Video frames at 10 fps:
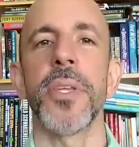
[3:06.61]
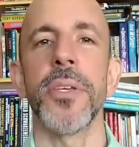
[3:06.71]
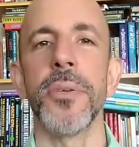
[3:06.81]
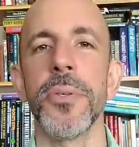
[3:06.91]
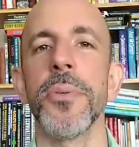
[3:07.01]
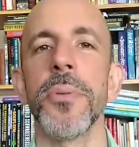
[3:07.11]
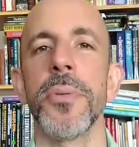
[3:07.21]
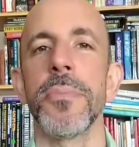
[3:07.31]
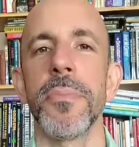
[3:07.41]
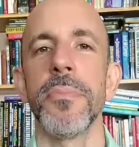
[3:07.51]
you
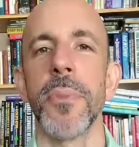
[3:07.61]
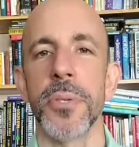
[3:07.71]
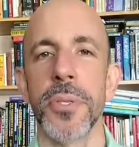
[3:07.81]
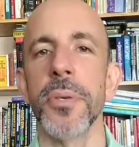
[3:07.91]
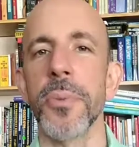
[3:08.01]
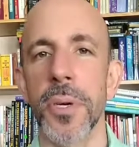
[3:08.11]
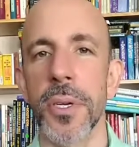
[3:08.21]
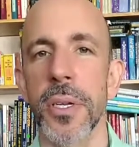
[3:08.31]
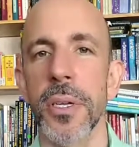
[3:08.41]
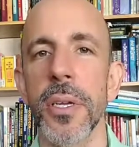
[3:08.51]
do most of the
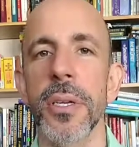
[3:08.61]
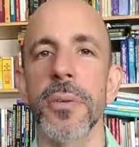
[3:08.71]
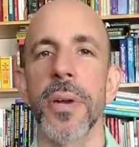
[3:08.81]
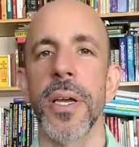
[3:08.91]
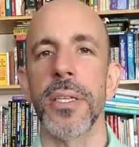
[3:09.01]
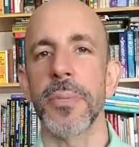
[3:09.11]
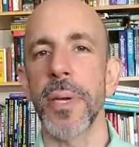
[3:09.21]
work, right?